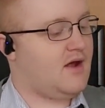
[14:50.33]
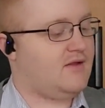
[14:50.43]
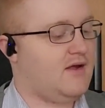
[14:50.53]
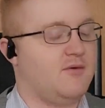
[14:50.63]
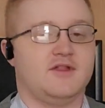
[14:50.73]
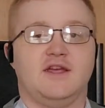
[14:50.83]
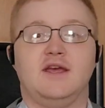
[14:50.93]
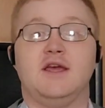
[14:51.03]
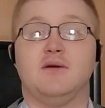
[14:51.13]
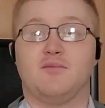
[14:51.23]
And then with
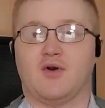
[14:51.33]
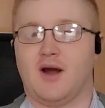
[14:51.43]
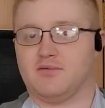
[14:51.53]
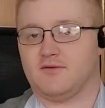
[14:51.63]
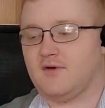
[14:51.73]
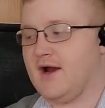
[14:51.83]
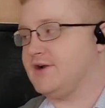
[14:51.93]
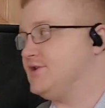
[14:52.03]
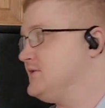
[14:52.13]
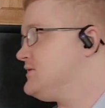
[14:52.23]
the improper
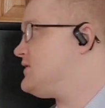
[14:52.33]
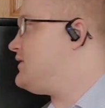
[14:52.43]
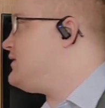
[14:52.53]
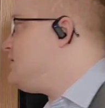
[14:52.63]
fractions,